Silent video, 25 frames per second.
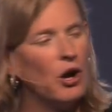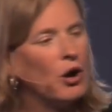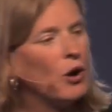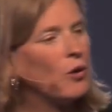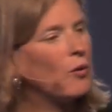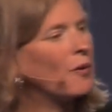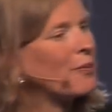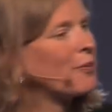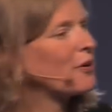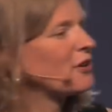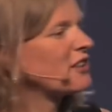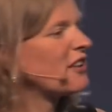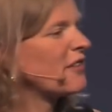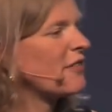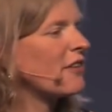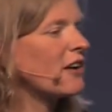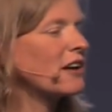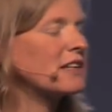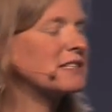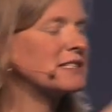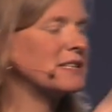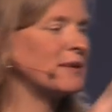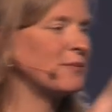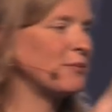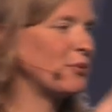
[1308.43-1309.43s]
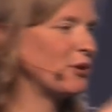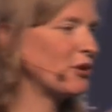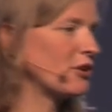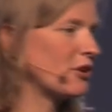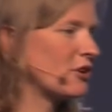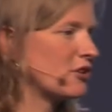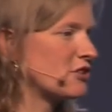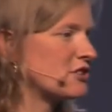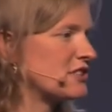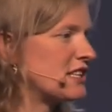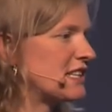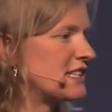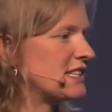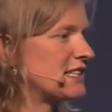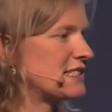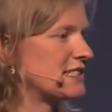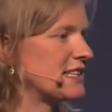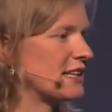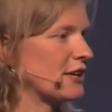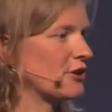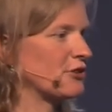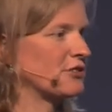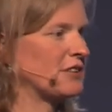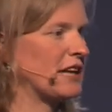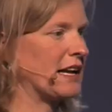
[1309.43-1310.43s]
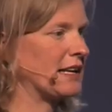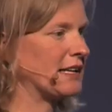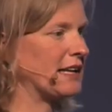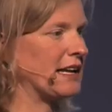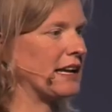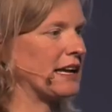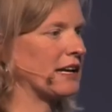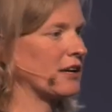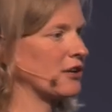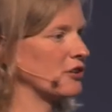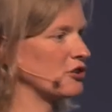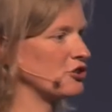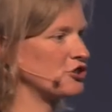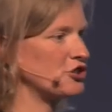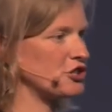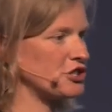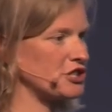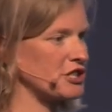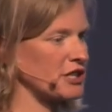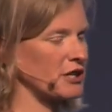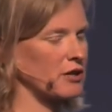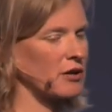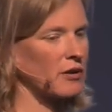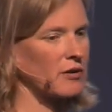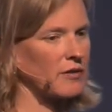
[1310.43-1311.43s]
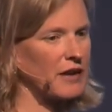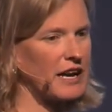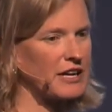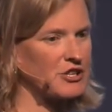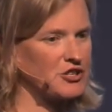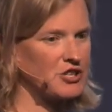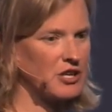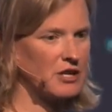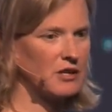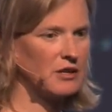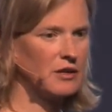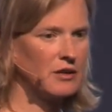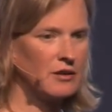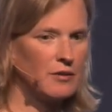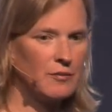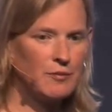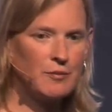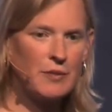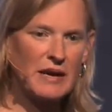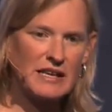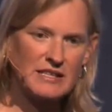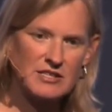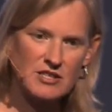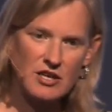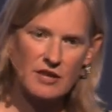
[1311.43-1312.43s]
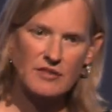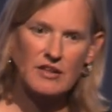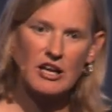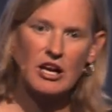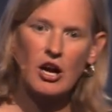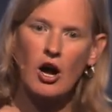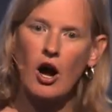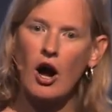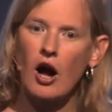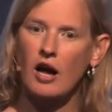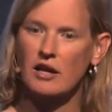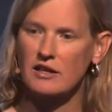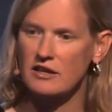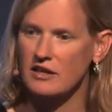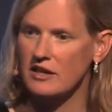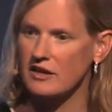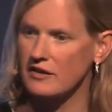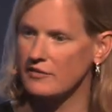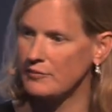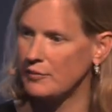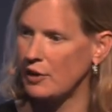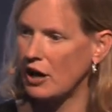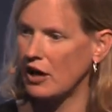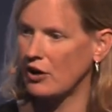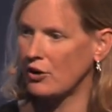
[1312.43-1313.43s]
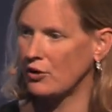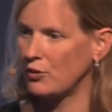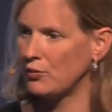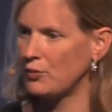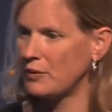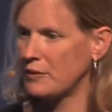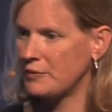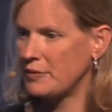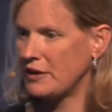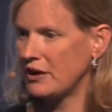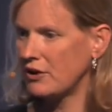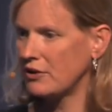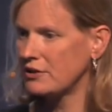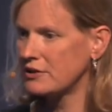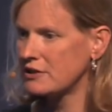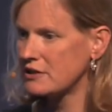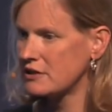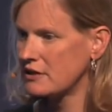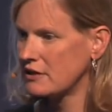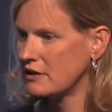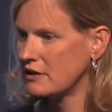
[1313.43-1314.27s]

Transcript: we put the very simple little statistical technique, a logistic regression, based on the cognitive model we built,